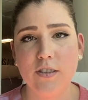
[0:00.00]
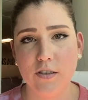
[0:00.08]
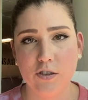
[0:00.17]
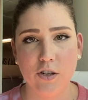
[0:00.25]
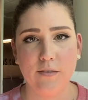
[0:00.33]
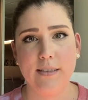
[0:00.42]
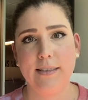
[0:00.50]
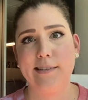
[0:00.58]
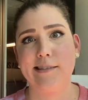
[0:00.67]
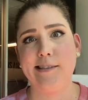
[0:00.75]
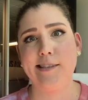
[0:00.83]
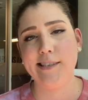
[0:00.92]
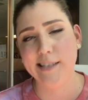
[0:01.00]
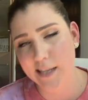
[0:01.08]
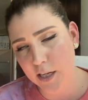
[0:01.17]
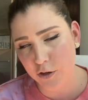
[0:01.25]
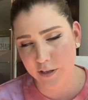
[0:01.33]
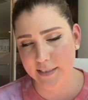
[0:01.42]
and services
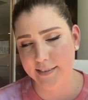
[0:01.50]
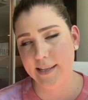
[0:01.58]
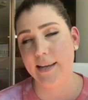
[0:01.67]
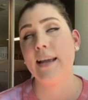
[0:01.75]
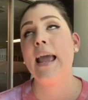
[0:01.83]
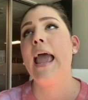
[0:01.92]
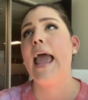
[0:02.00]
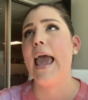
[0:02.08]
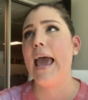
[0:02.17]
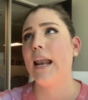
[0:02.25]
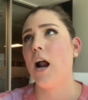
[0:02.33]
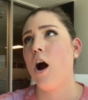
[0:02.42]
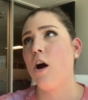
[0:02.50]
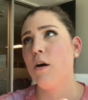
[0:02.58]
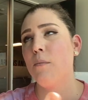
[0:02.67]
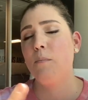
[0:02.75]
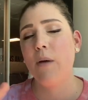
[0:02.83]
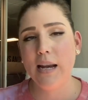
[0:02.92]
decreasing and
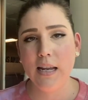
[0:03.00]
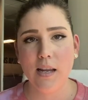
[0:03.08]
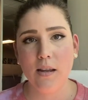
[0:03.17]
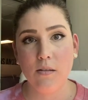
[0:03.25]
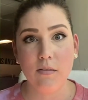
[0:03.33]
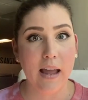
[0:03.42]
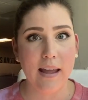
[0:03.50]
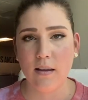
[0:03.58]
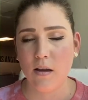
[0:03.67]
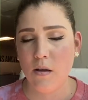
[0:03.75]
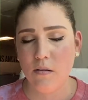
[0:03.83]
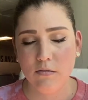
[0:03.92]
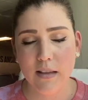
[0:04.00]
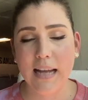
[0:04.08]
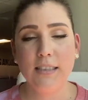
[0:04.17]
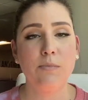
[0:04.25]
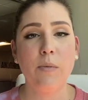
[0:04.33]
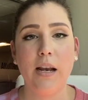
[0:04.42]
our money like
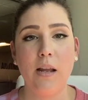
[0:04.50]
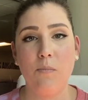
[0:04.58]
less money